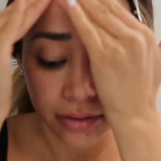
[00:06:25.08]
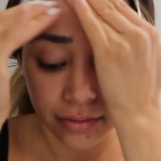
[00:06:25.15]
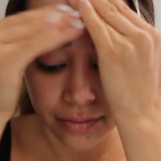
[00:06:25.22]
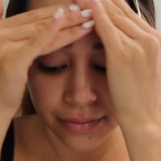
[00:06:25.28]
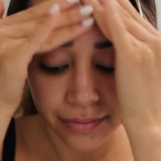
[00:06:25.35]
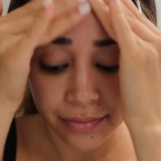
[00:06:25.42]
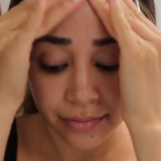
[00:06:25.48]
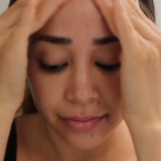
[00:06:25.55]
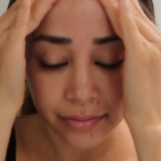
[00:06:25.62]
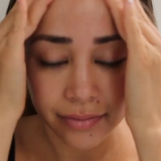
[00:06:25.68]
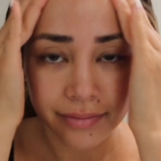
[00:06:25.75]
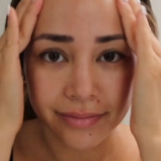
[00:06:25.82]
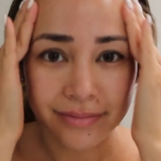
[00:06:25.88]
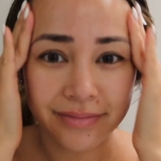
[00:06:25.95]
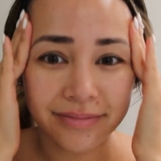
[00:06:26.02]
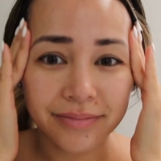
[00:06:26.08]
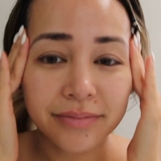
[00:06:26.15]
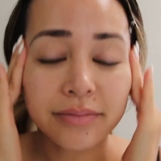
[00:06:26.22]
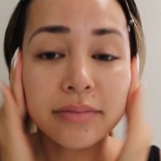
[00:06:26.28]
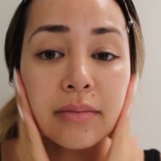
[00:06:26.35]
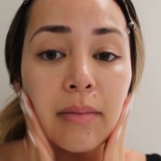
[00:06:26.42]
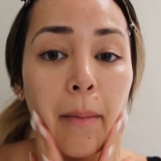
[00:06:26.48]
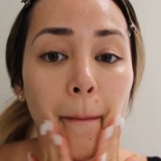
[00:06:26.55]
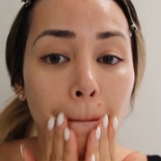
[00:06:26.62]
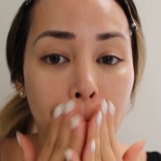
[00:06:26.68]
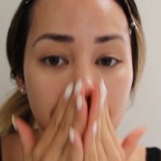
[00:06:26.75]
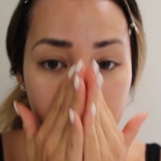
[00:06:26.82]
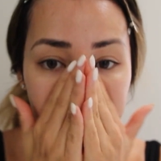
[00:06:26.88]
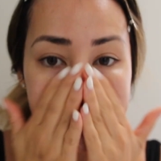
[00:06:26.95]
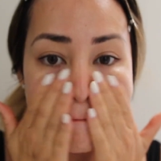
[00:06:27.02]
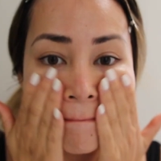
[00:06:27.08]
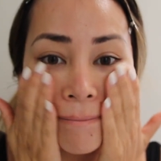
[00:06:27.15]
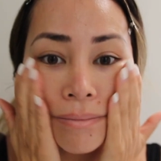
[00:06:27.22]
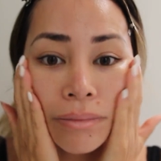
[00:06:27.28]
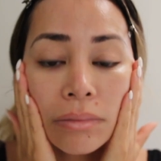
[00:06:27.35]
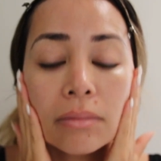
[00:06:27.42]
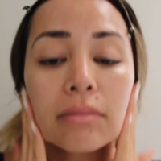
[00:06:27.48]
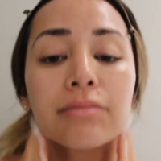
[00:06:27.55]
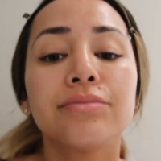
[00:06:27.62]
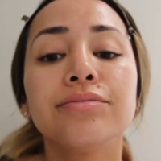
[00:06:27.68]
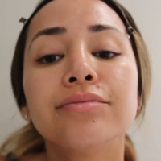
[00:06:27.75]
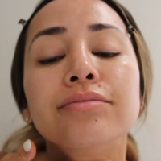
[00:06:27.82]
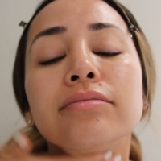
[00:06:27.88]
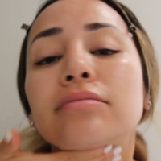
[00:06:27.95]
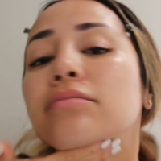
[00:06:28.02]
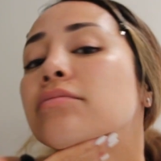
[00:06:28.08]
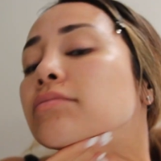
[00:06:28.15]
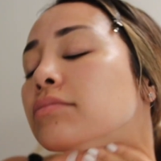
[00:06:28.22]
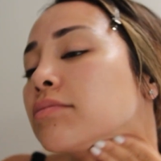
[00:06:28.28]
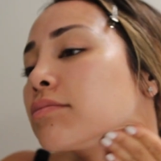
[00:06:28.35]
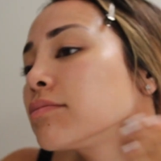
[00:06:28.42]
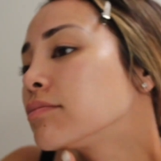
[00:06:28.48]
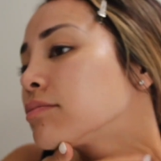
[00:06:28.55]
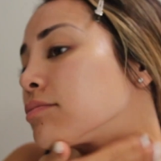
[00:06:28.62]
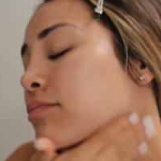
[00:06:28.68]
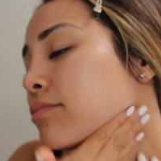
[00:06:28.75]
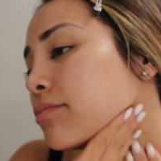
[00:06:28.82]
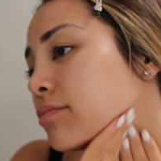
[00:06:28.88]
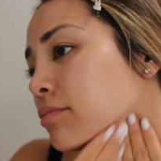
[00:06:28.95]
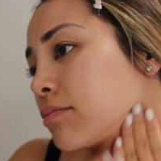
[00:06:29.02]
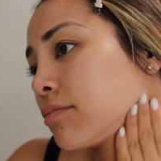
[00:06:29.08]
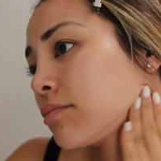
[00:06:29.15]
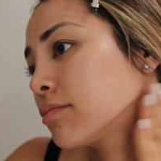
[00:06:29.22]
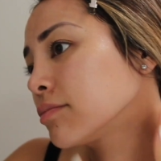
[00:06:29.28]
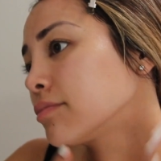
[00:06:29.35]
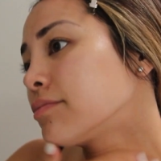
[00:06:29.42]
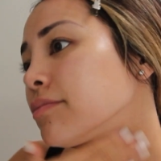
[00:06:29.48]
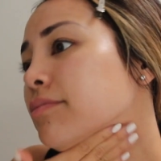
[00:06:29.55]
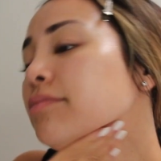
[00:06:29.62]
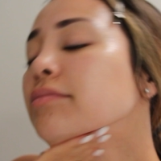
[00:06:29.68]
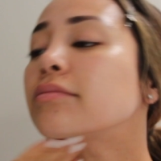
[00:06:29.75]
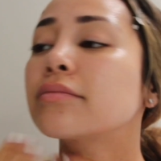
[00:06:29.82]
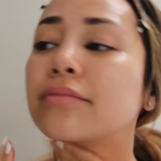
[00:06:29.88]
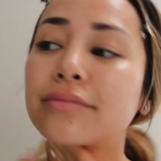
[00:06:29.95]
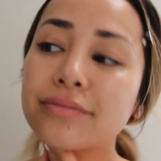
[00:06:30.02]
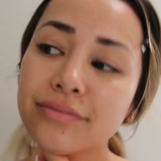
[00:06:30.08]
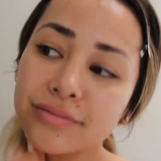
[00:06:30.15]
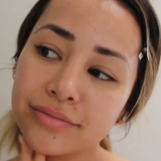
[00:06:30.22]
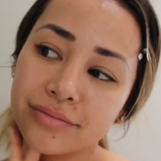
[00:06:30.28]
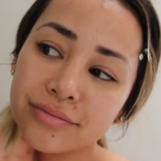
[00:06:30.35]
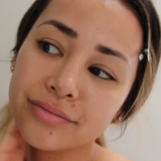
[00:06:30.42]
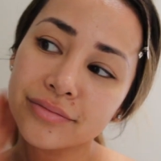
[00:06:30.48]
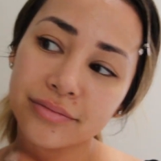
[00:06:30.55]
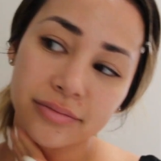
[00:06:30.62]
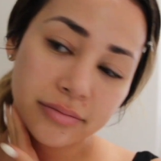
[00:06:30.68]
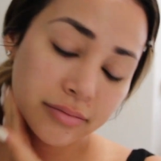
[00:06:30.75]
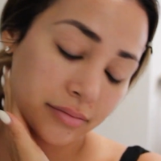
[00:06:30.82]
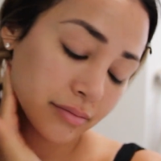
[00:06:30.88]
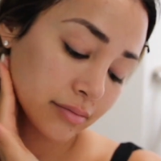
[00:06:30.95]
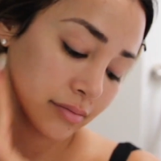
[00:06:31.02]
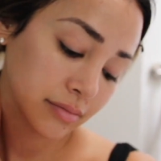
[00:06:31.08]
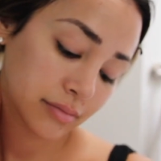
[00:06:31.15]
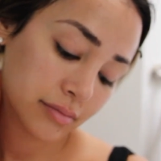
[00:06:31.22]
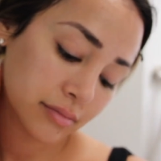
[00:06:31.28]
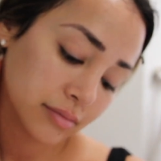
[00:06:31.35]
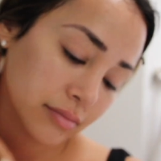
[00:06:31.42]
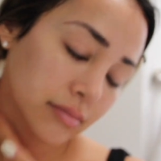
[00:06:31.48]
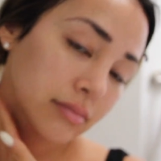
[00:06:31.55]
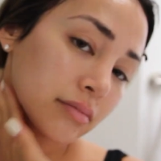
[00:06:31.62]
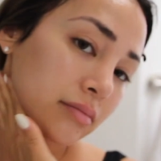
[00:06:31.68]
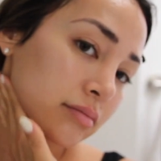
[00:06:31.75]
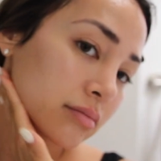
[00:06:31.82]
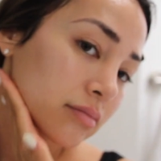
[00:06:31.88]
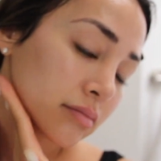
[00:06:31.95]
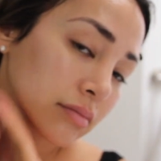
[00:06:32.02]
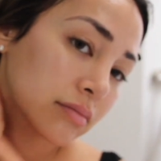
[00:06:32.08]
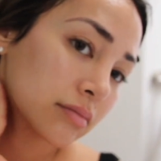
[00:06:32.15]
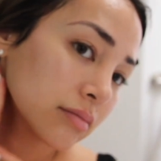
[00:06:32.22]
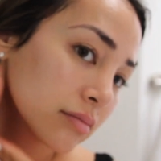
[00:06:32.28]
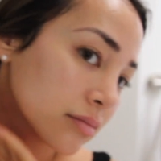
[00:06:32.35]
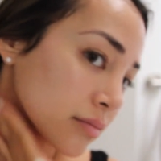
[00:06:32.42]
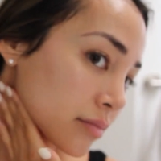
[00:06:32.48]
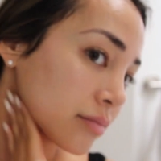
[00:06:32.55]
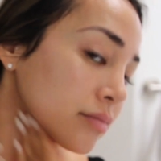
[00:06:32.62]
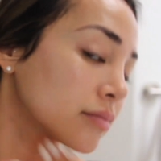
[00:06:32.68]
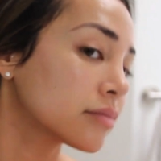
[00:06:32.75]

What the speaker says: No one is speaking in this clip.